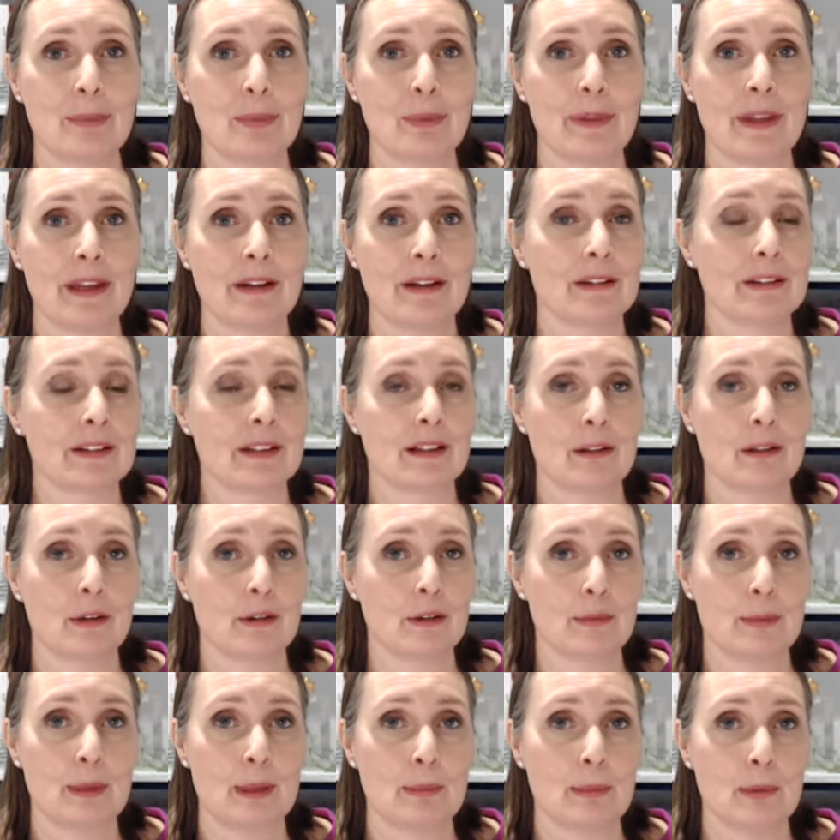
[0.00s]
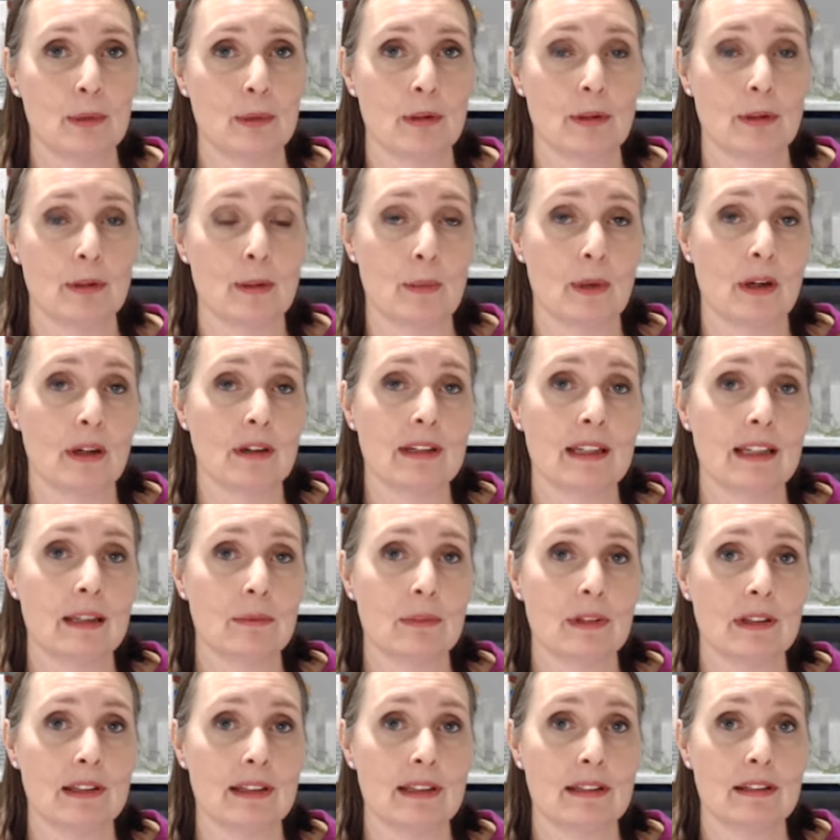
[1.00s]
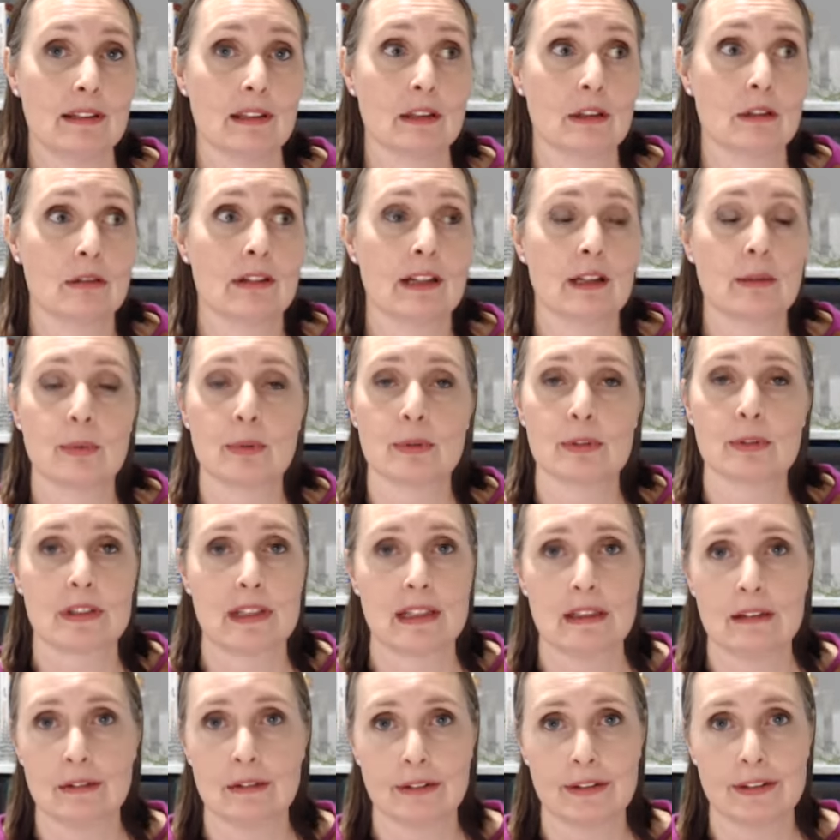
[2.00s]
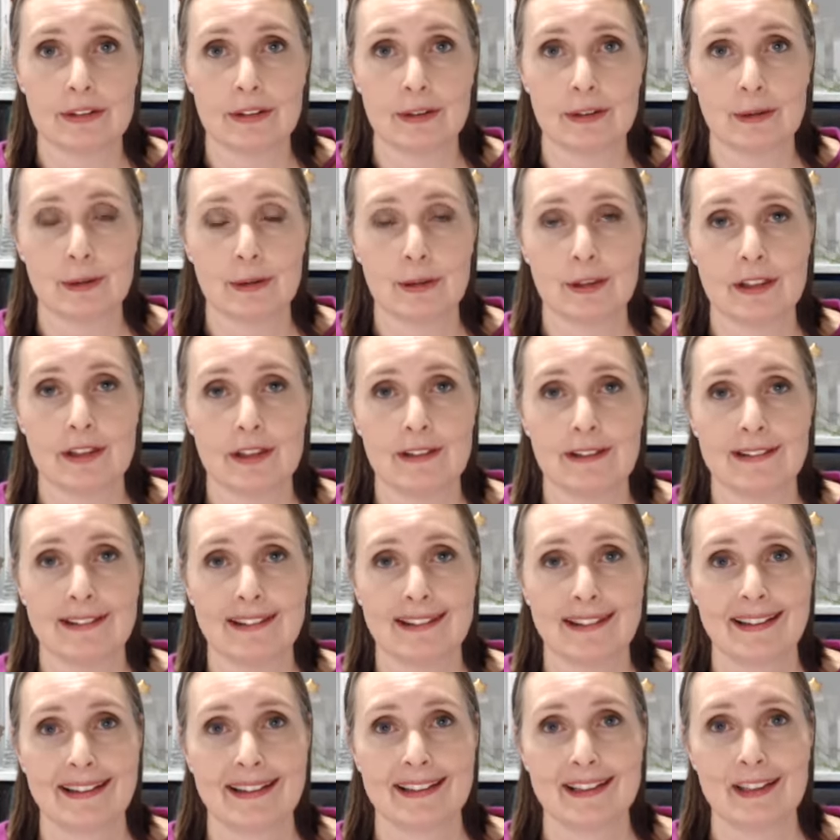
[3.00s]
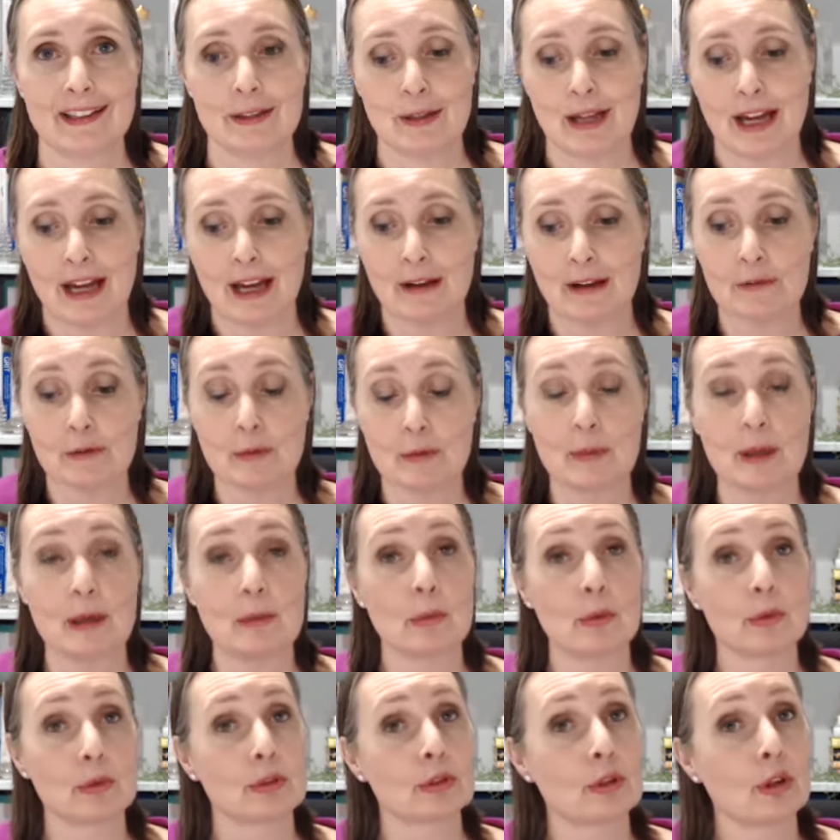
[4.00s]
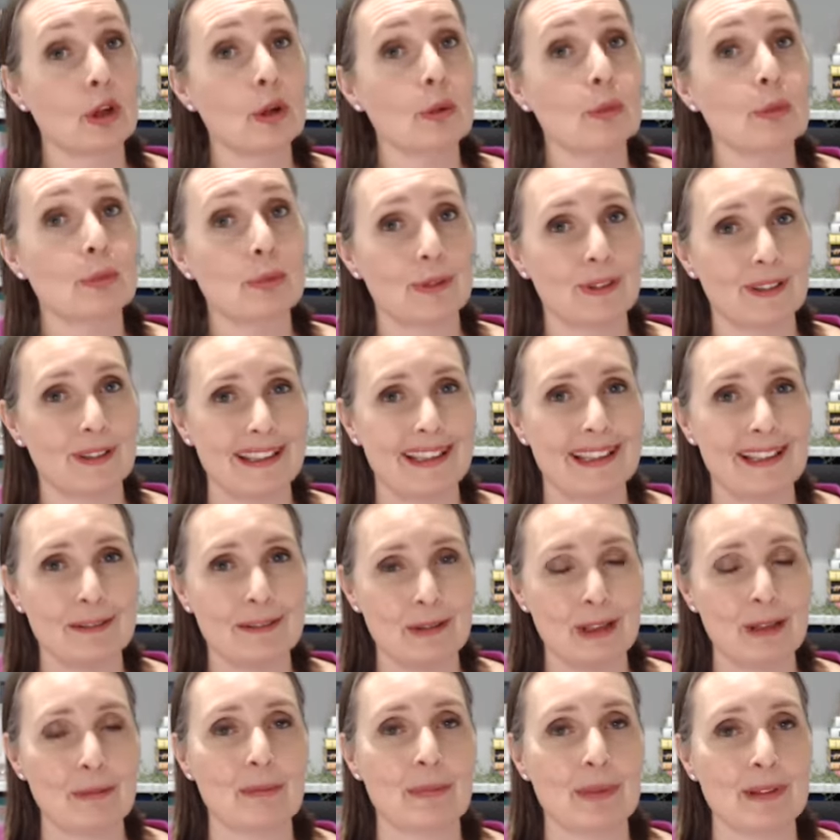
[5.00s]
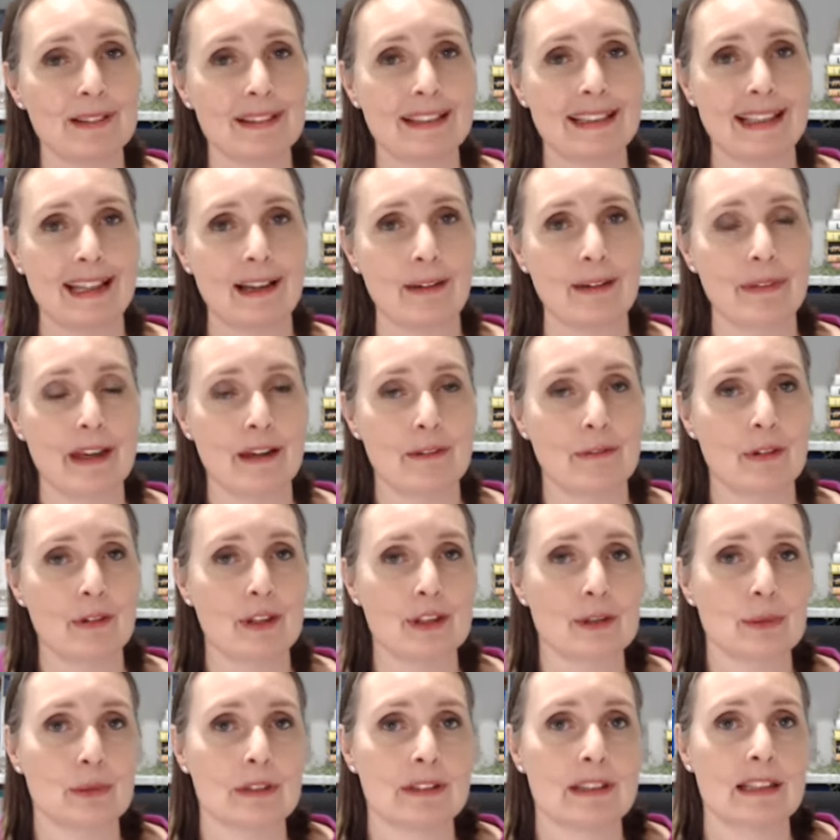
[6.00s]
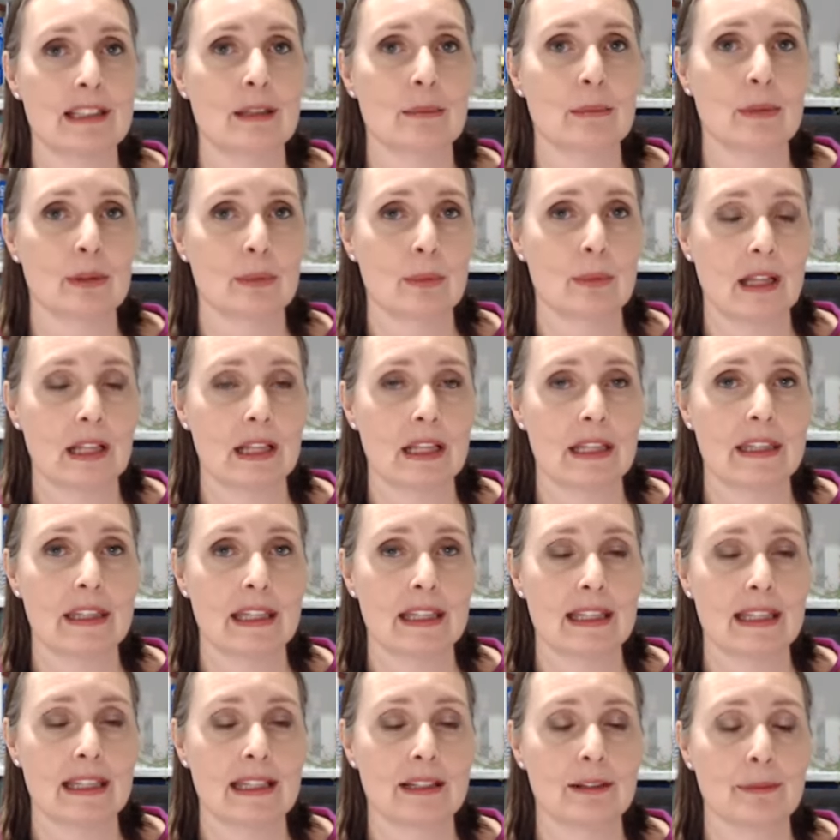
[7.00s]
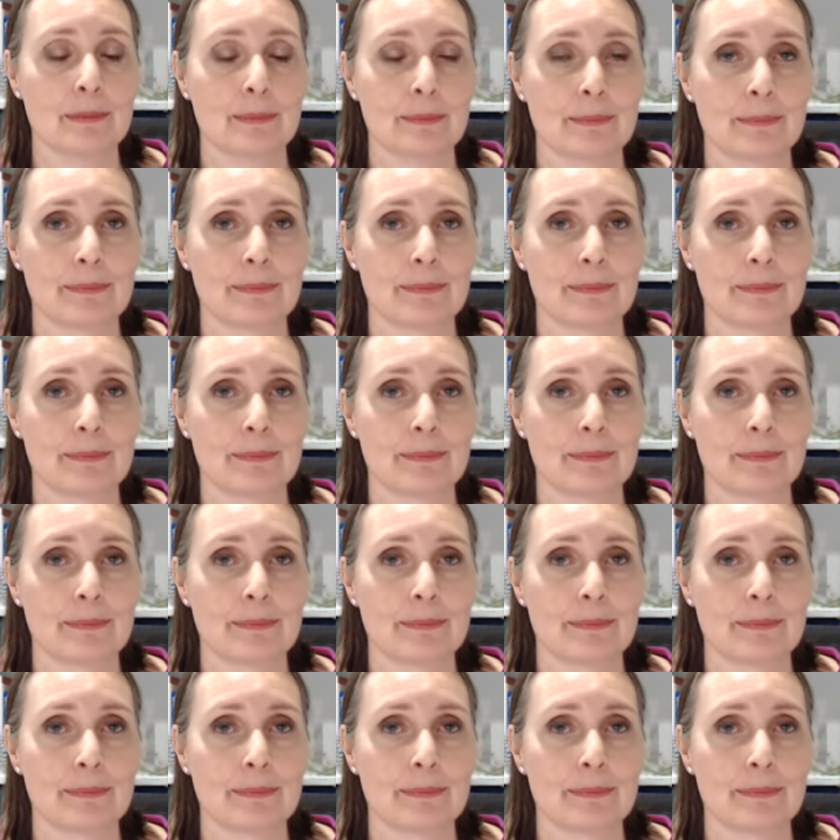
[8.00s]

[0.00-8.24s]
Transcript: there is a lot of people on the market with these incredible skills. So you have a bit more scope in building out that virtual team as well, I think now.